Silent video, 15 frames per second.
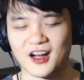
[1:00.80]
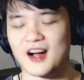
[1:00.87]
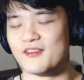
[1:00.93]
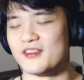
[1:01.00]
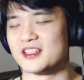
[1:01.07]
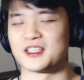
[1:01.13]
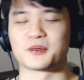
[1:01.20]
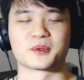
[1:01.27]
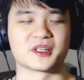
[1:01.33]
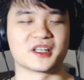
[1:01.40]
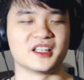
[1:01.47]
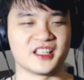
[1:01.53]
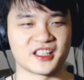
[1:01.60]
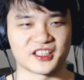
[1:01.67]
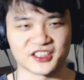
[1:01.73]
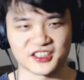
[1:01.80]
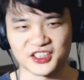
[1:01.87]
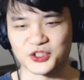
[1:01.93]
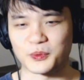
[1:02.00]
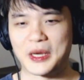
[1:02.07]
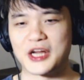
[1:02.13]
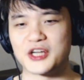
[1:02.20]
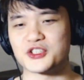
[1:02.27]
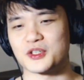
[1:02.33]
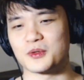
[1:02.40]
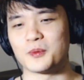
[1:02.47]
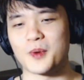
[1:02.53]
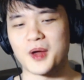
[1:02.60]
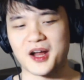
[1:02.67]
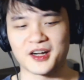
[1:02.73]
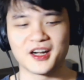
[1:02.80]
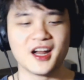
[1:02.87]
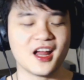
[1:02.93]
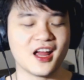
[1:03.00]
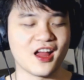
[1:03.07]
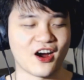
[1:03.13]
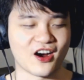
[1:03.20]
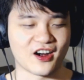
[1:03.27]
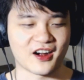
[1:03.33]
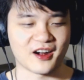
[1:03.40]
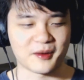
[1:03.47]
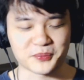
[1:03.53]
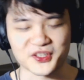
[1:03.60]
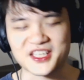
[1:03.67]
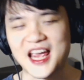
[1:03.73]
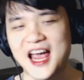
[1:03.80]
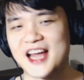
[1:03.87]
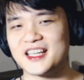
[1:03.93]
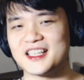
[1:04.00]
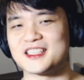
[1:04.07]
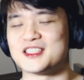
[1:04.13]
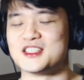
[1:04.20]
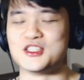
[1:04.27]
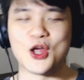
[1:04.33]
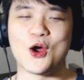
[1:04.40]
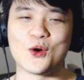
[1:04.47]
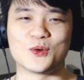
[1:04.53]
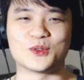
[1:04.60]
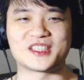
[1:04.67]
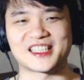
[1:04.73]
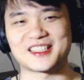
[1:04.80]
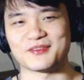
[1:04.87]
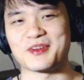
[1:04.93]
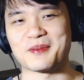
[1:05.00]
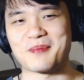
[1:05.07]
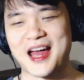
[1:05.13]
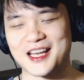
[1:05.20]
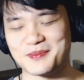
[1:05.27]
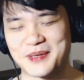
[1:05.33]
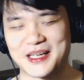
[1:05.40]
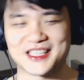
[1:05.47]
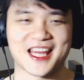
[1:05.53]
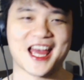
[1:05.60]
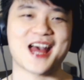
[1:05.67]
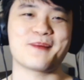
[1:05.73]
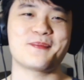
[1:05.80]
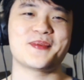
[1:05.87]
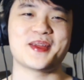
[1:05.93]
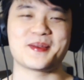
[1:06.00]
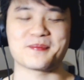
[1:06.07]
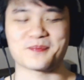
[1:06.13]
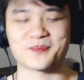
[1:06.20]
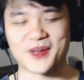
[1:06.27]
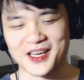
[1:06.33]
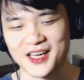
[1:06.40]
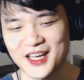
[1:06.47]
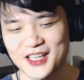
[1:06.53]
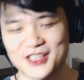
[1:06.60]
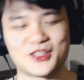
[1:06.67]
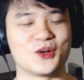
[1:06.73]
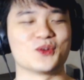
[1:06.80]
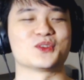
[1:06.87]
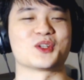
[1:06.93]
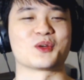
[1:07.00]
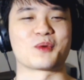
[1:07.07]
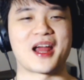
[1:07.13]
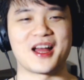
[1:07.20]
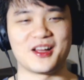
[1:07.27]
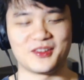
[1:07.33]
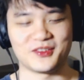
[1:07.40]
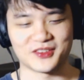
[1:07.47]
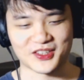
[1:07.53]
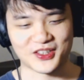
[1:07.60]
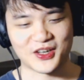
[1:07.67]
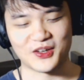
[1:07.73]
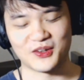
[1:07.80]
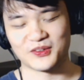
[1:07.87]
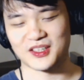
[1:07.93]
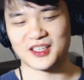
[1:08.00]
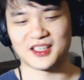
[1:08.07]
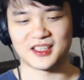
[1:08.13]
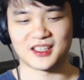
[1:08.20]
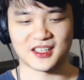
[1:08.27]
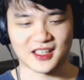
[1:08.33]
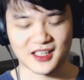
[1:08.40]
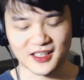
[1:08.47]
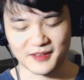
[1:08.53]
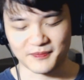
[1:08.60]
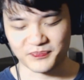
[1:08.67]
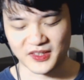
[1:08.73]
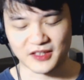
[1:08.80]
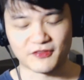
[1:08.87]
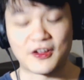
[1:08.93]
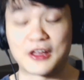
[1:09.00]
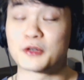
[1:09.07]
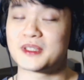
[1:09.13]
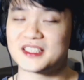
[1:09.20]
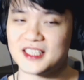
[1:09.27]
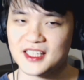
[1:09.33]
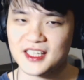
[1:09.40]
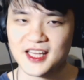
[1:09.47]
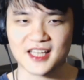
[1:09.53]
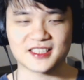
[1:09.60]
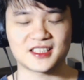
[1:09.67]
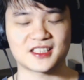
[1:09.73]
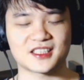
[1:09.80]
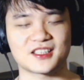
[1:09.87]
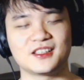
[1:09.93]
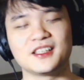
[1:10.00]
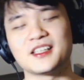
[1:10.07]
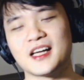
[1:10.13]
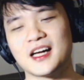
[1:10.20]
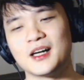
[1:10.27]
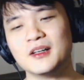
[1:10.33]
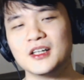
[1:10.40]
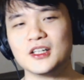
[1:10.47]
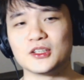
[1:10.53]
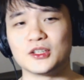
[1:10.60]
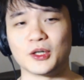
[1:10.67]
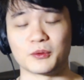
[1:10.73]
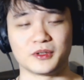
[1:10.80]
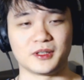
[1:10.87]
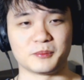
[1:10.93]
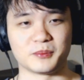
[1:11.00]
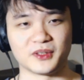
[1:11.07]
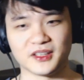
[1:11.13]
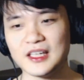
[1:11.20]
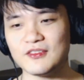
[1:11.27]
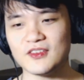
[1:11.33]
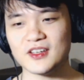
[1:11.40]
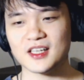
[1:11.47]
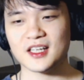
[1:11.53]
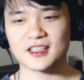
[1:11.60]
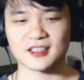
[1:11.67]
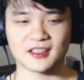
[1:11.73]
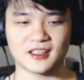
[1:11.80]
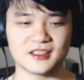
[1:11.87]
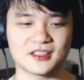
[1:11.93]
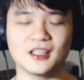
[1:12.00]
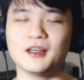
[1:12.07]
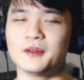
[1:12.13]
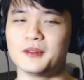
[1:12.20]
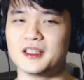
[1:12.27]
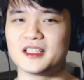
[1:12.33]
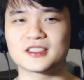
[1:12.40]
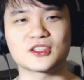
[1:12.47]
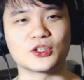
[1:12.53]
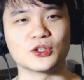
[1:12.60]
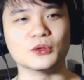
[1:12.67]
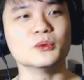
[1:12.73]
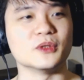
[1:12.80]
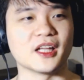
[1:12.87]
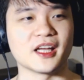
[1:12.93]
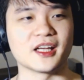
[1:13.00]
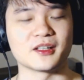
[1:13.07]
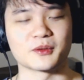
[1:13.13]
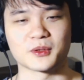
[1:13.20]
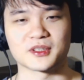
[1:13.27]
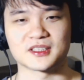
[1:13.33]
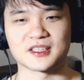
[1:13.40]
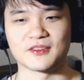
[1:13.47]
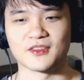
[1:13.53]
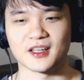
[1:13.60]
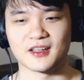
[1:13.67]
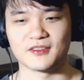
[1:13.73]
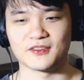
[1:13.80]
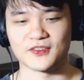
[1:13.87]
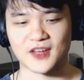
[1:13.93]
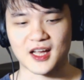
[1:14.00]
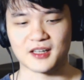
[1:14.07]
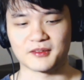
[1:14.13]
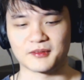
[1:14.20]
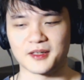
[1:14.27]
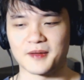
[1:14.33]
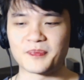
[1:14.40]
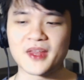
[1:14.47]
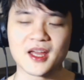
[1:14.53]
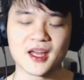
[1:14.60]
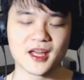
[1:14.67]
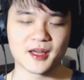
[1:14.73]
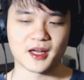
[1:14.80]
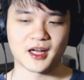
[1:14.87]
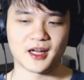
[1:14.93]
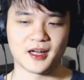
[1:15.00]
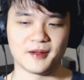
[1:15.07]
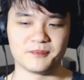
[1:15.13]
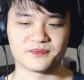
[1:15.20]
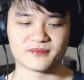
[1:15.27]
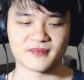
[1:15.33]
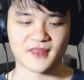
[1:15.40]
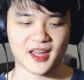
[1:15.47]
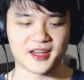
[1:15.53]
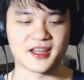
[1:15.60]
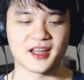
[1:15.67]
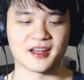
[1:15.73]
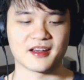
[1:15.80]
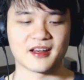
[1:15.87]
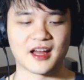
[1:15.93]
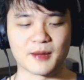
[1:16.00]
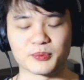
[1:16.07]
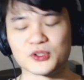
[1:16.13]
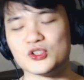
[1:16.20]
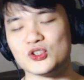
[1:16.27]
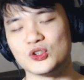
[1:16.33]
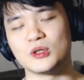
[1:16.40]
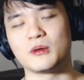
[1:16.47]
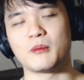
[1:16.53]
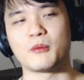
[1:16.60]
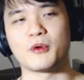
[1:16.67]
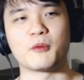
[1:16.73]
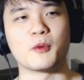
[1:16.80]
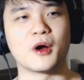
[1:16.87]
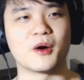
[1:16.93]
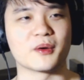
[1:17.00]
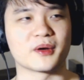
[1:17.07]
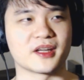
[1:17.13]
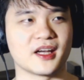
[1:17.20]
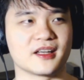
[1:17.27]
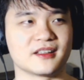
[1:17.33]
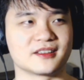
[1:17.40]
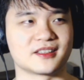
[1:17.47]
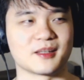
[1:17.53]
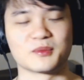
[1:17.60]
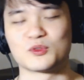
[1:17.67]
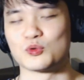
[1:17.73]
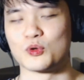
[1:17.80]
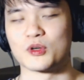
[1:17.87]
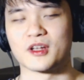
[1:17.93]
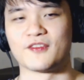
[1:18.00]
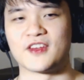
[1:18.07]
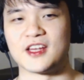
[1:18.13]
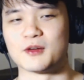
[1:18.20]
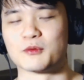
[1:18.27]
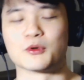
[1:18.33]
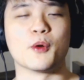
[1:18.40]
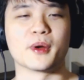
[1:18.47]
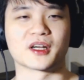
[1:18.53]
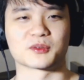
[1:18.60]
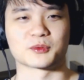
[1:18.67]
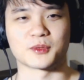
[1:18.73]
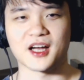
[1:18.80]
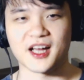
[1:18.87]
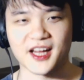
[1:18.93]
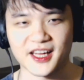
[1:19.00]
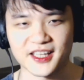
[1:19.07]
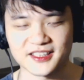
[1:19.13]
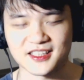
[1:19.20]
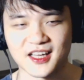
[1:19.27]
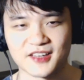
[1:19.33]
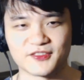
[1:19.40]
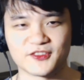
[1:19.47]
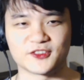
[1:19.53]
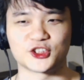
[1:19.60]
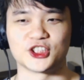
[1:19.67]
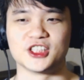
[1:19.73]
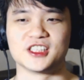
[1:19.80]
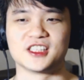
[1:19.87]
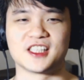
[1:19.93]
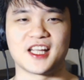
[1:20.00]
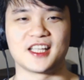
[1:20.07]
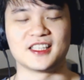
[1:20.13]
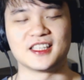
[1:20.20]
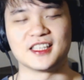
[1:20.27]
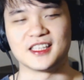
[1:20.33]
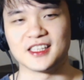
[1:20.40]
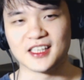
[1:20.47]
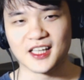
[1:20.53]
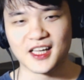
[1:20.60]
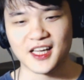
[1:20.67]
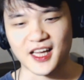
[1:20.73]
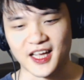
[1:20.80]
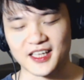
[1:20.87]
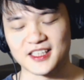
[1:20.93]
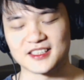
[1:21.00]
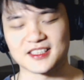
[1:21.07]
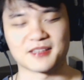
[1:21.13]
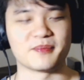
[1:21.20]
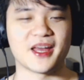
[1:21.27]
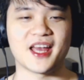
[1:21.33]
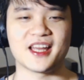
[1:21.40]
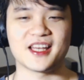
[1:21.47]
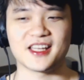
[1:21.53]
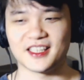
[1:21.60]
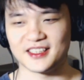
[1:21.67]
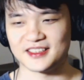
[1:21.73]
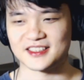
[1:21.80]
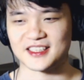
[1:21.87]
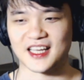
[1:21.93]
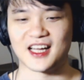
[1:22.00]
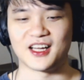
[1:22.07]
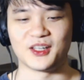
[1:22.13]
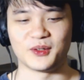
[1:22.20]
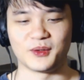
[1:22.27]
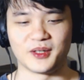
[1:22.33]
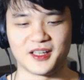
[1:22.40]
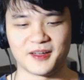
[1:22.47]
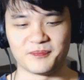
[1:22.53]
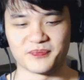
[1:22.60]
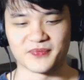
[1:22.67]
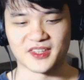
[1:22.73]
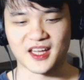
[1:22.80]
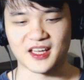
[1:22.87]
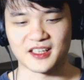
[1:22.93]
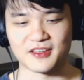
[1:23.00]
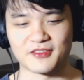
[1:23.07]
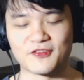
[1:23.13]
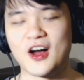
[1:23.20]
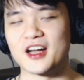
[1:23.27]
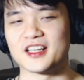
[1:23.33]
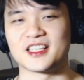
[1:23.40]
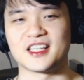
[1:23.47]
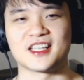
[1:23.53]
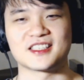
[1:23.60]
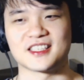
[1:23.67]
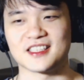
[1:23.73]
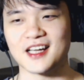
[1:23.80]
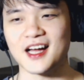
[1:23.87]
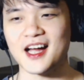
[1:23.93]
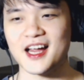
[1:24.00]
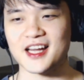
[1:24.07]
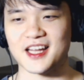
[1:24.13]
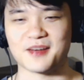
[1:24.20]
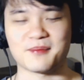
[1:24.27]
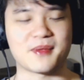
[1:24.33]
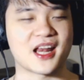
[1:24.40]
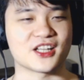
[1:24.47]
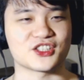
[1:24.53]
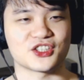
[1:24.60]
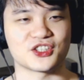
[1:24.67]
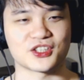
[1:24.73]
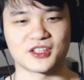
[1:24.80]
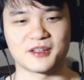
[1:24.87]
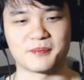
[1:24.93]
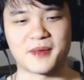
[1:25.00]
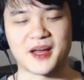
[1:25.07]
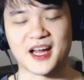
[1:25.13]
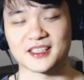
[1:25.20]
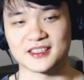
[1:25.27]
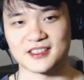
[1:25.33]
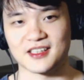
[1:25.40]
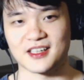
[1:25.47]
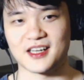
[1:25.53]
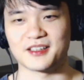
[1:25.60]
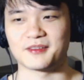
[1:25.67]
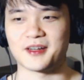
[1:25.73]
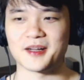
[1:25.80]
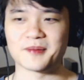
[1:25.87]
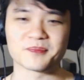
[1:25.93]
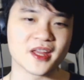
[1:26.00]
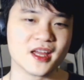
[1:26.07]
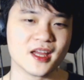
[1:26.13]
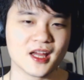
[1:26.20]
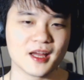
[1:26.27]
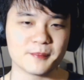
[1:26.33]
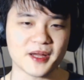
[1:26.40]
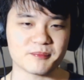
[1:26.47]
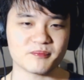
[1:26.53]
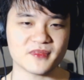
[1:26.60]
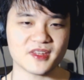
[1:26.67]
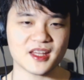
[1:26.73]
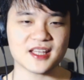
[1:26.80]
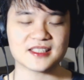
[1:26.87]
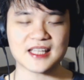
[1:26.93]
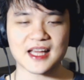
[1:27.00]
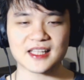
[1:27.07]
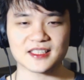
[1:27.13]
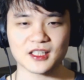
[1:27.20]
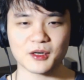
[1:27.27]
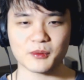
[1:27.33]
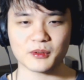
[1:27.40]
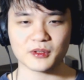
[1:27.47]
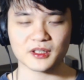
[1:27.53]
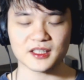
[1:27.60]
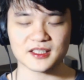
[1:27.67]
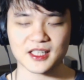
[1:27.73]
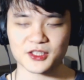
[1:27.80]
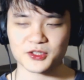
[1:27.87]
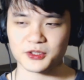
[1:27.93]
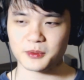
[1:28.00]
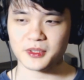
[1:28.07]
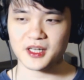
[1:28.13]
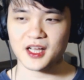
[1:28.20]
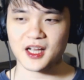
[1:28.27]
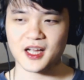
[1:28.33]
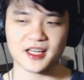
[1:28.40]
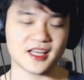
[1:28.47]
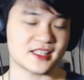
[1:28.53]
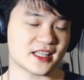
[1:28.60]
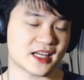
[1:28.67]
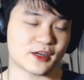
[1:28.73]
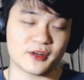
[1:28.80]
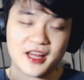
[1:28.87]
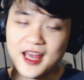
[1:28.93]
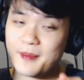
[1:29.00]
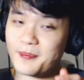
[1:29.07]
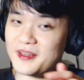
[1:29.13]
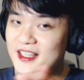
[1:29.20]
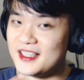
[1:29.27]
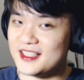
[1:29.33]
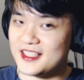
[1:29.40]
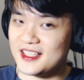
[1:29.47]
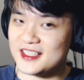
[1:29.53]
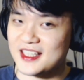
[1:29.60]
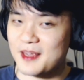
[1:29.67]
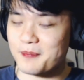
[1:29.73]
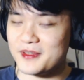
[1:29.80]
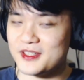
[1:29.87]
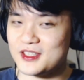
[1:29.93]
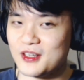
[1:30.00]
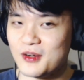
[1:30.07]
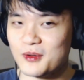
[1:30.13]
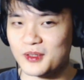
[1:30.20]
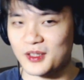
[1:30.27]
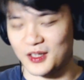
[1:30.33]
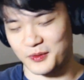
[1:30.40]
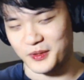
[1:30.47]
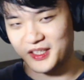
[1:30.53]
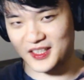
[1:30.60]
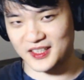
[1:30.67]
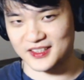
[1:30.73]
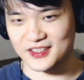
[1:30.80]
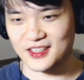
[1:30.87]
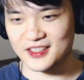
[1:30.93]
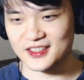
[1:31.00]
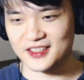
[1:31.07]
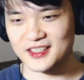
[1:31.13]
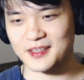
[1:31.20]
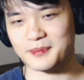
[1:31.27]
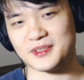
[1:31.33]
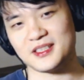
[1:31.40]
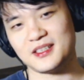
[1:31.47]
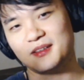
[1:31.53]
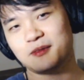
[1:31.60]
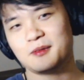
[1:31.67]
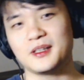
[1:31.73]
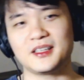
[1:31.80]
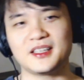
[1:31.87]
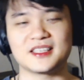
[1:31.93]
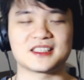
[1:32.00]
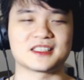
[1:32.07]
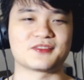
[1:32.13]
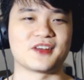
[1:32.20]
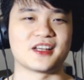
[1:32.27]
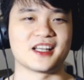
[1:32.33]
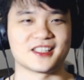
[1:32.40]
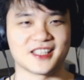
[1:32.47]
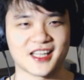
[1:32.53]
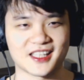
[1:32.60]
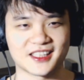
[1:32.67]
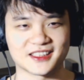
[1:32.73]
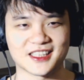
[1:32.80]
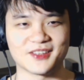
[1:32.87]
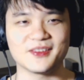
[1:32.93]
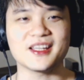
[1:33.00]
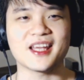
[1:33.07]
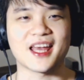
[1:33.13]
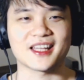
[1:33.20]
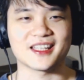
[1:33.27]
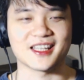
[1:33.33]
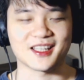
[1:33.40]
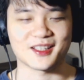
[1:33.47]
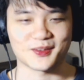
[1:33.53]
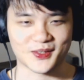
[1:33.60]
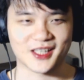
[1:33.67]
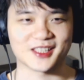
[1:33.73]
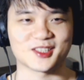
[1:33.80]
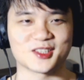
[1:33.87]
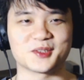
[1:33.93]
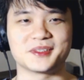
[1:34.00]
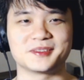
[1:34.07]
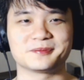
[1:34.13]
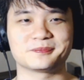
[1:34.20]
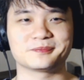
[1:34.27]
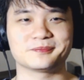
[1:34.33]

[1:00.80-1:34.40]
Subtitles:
obviously we're in another situation where our protagonist knows that something bad is about to happen, but those around, you know, the Federacy, as they're called now, don't really believe in it until it's too late or something of that, right? And then I presume we will get some sort of heroic rise of Shin and his companions, how they fought against the Tide and managed to turn back the Tide, right? But is that so, or is that true or not? Is that going to happen in this episode? Are we going to start in this episode? Well, let's just find out together, shall we? And get right into it.